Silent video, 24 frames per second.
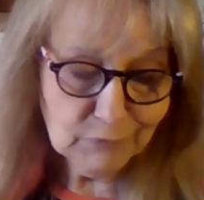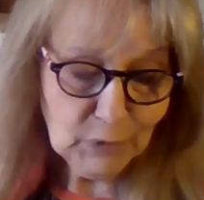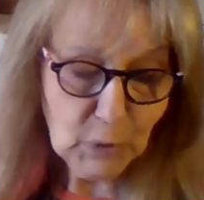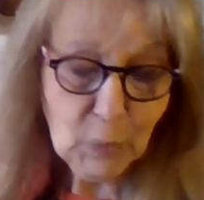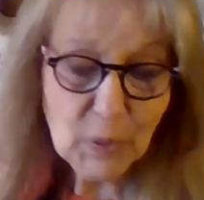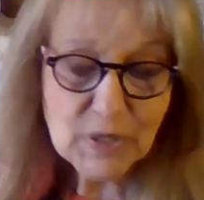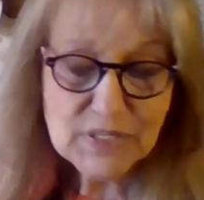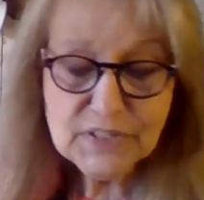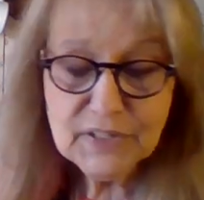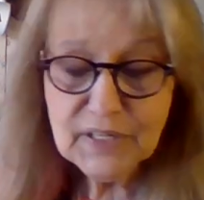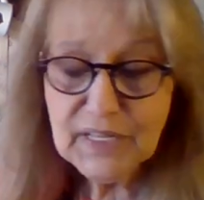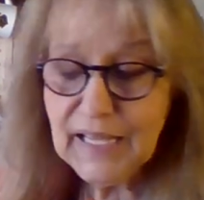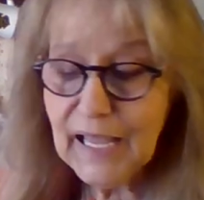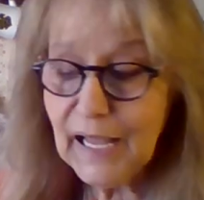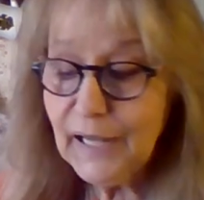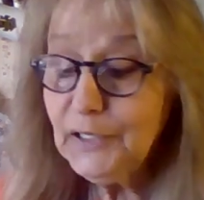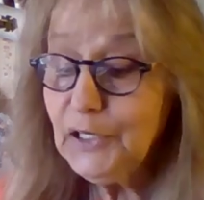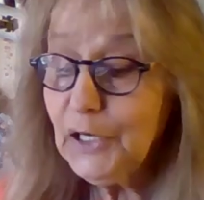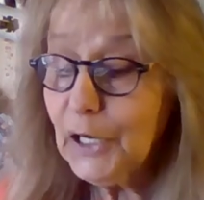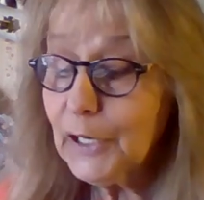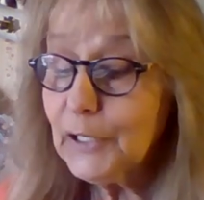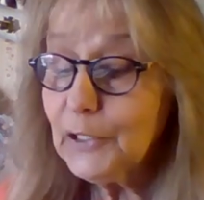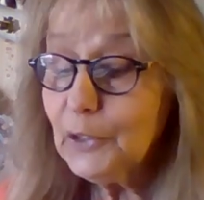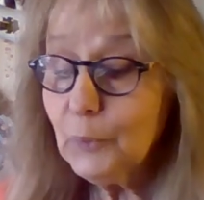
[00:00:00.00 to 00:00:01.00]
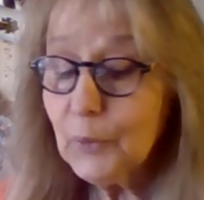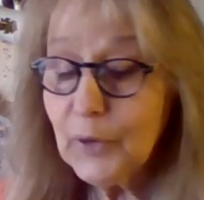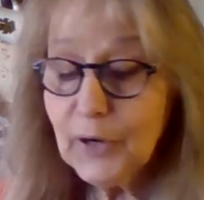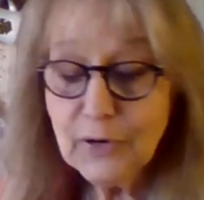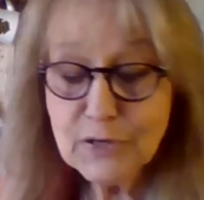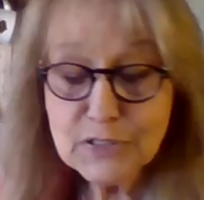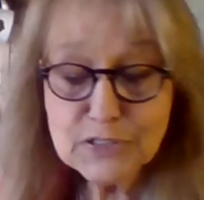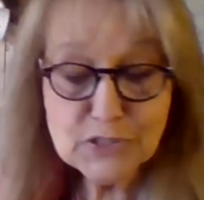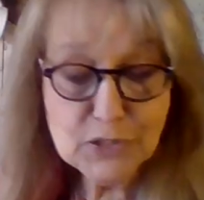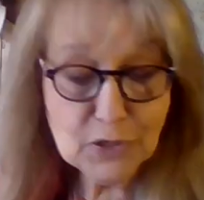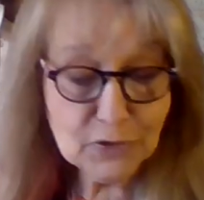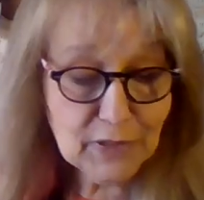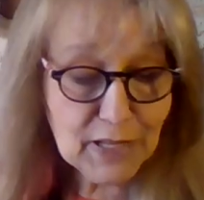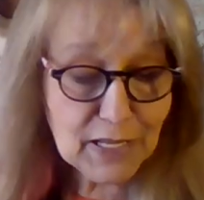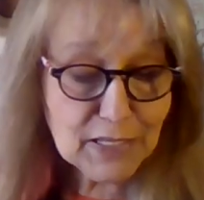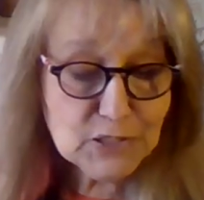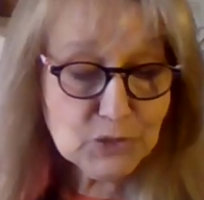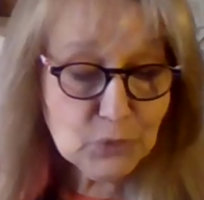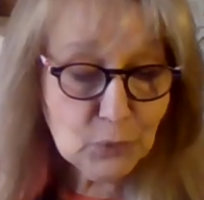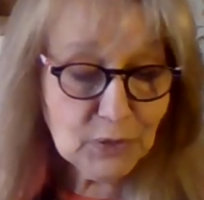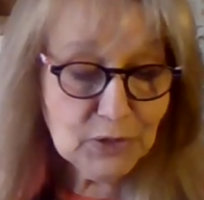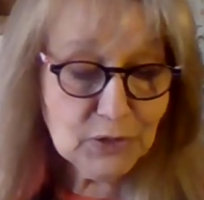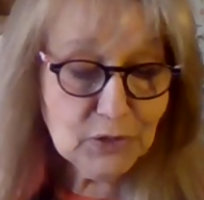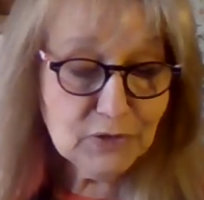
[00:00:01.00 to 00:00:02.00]
wasn't getting you anywhere. So
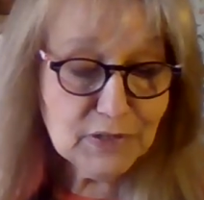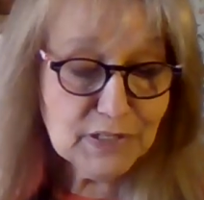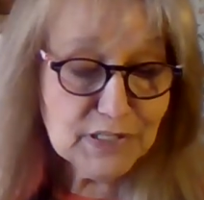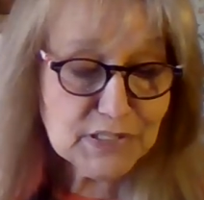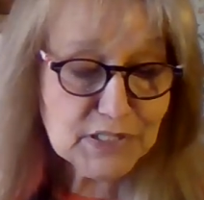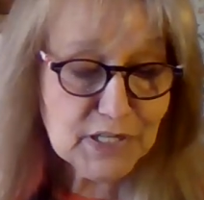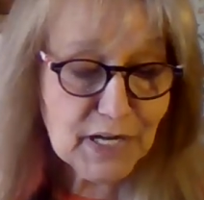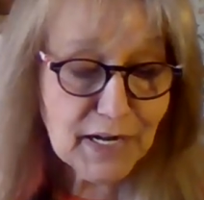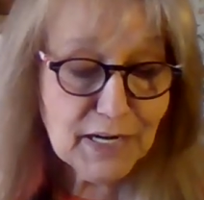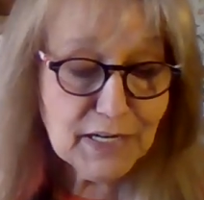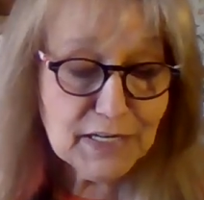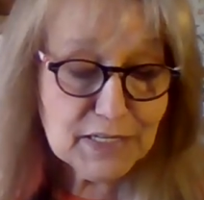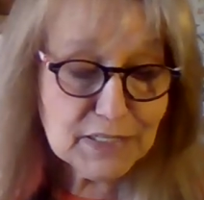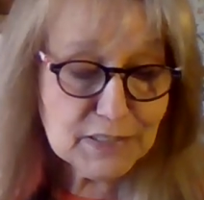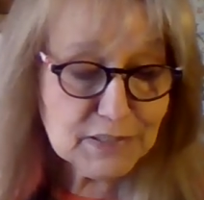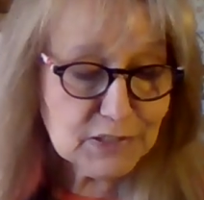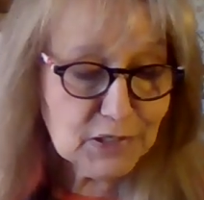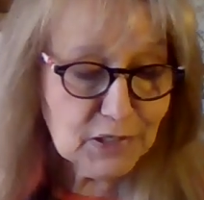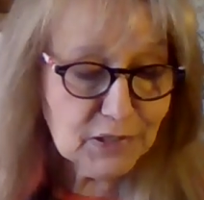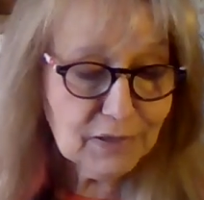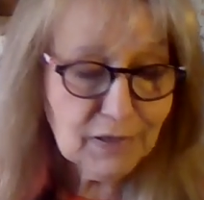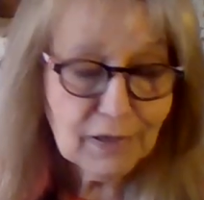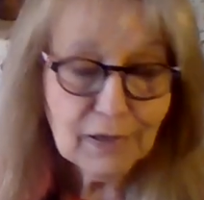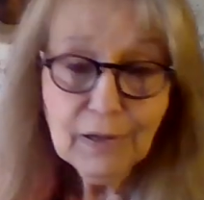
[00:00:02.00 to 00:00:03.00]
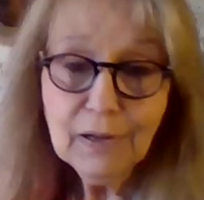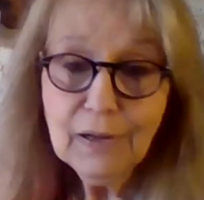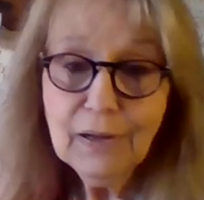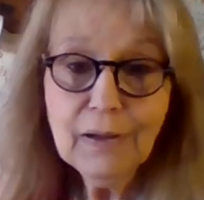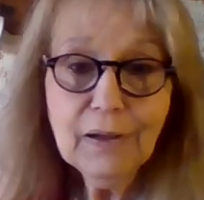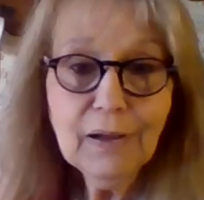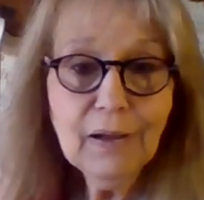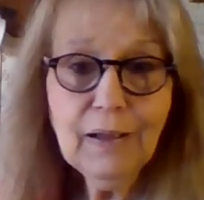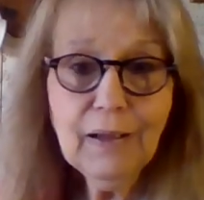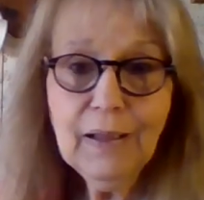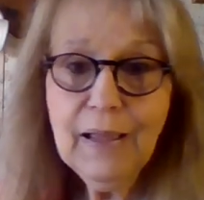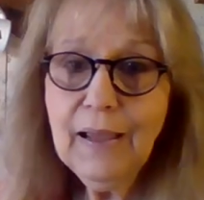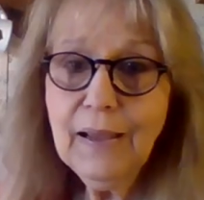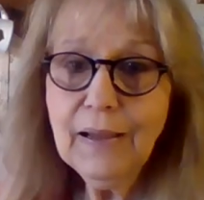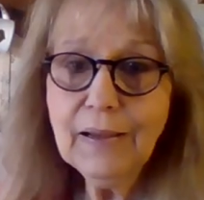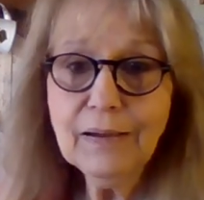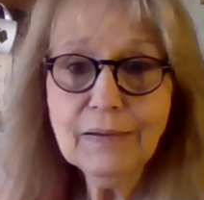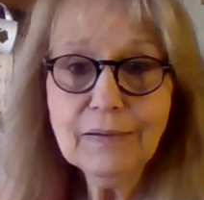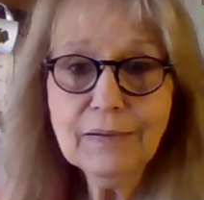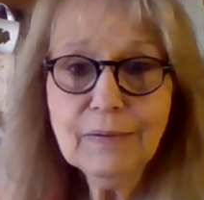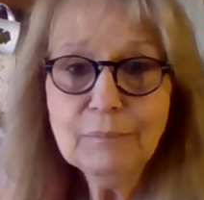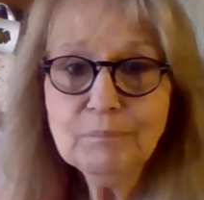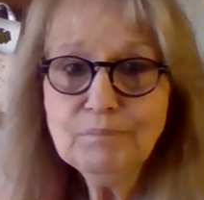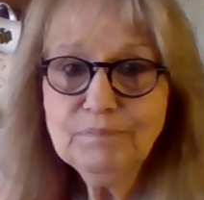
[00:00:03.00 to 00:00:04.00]
that's when you decided to, to hey,
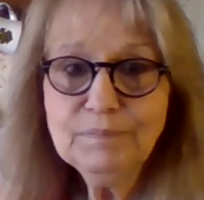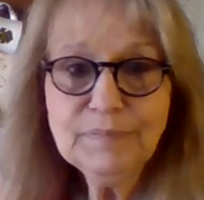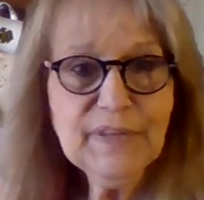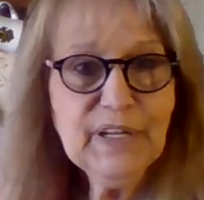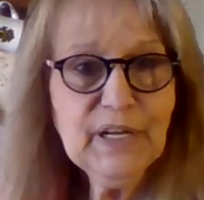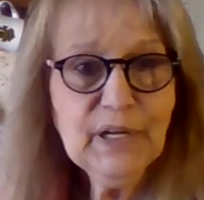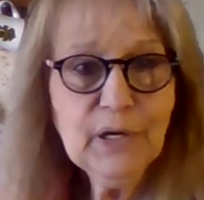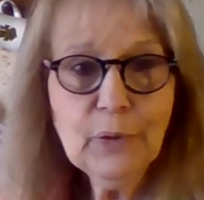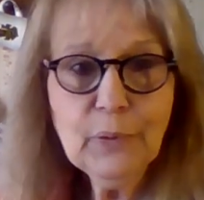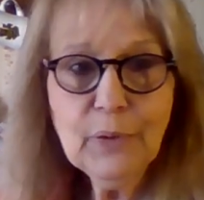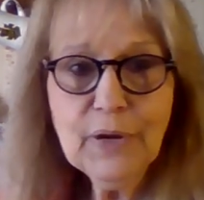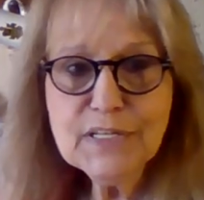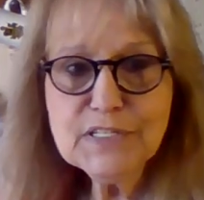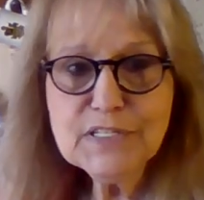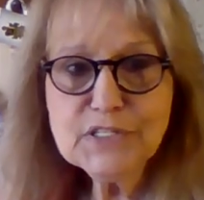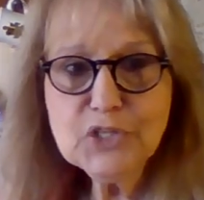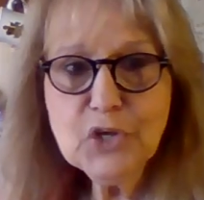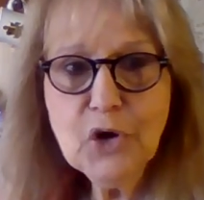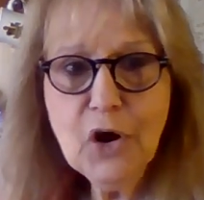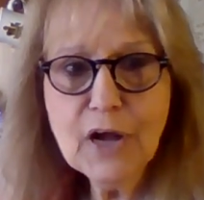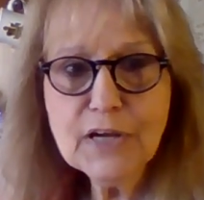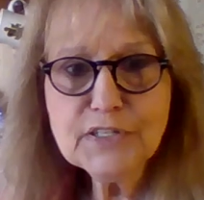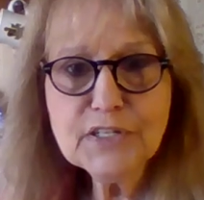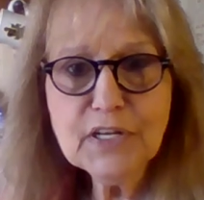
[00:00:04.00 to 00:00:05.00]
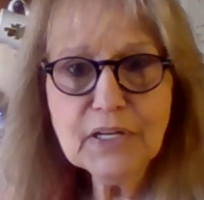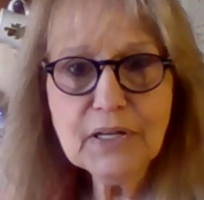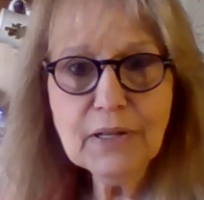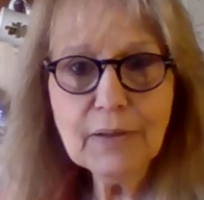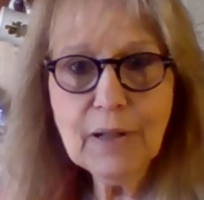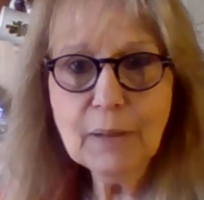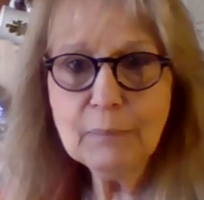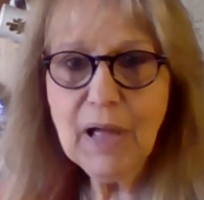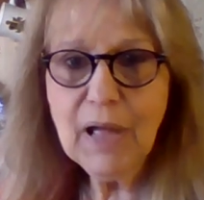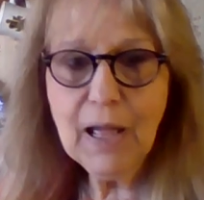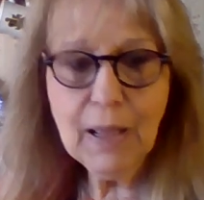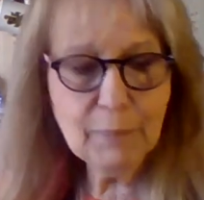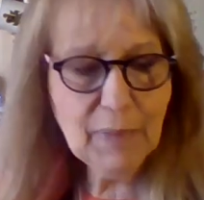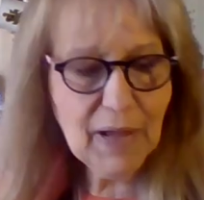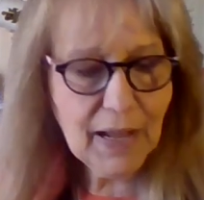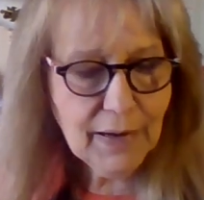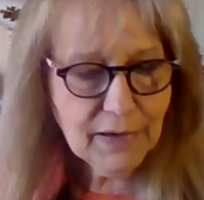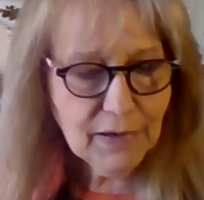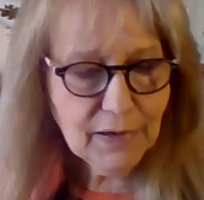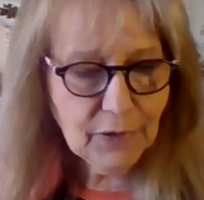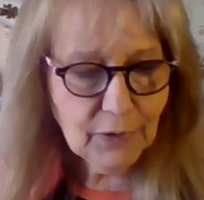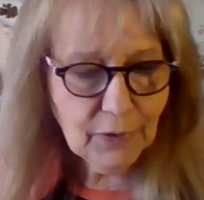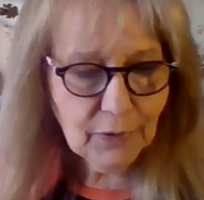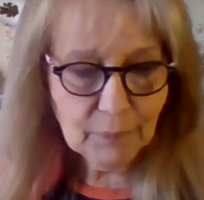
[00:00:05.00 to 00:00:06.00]
you know, it's toxic. I'm I'm out
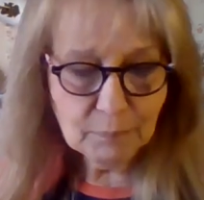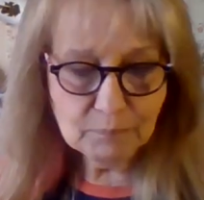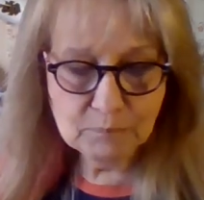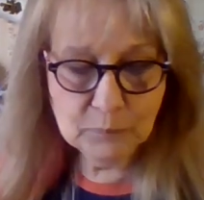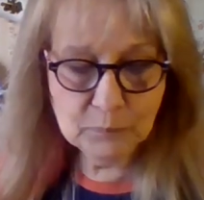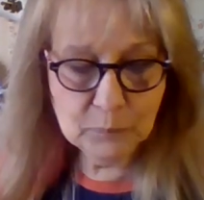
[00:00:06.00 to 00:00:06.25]
of here.